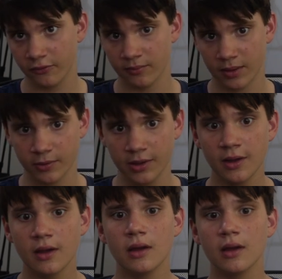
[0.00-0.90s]
from memory,
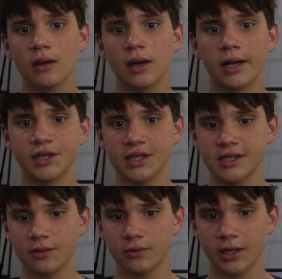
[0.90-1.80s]

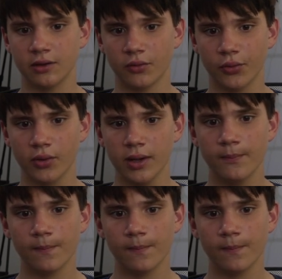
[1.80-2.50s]
GT will equal 3,